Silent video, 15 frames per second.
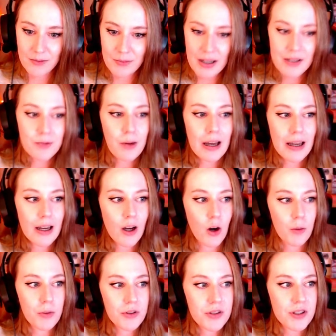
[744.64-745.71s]
that's why yeah. I
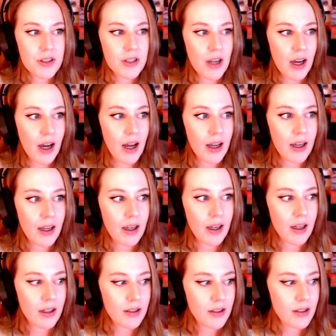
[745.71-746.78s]
almost
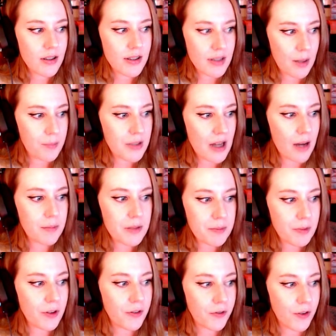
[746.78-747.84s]
I sometimes
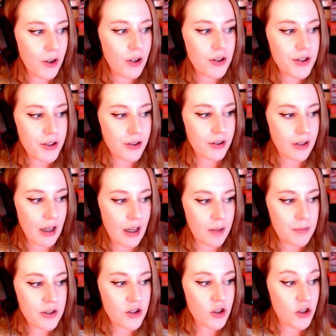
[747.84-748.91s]
prefer certain
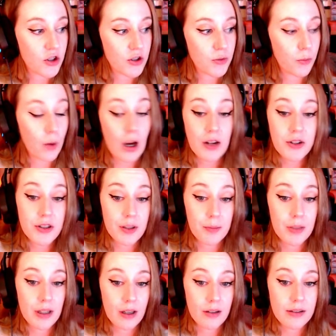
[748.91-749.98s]
games to just watch
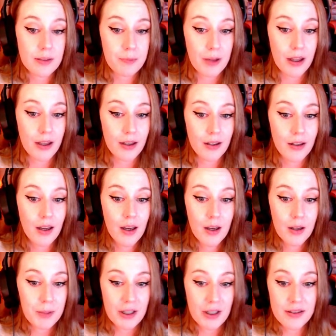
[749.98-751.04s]
somebody else play it
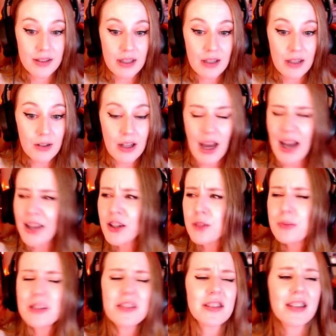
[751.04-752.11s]
because even oh, yeah. I could
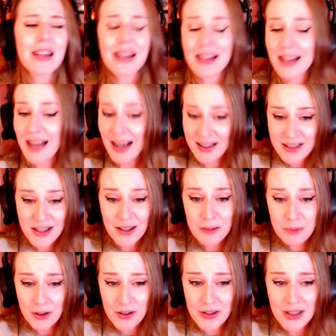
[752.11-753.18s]
be sitting next to the
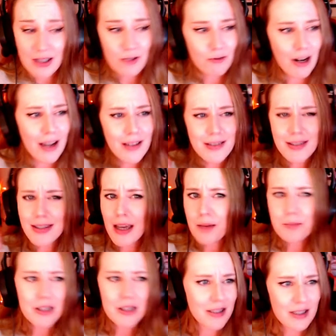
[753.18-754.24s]
person, right?
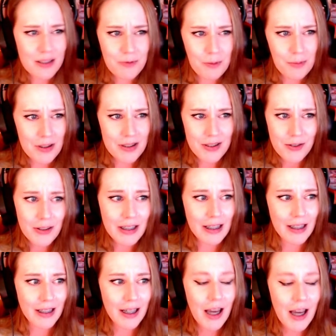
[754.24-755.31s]
Same distance from the
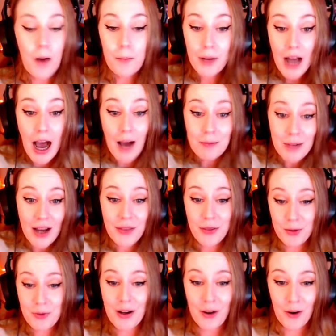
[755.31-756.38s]
screen, but I'm not
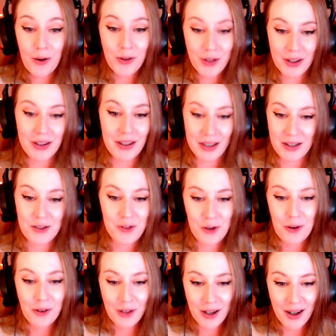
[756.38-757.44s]
the one holding the
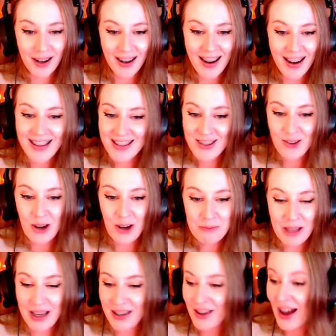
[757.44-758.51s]
controller. Oh, yeah. And so I'm
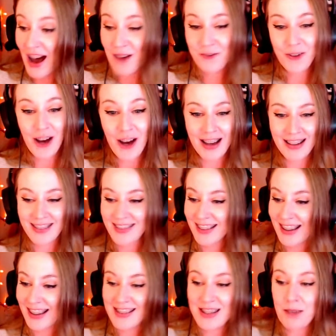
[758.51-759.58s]
like, I'm fine.
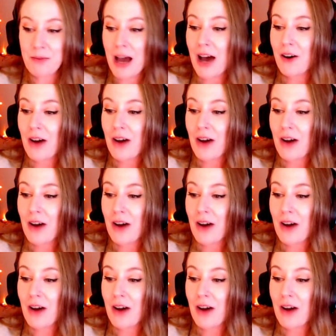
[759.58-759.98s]
Like somehow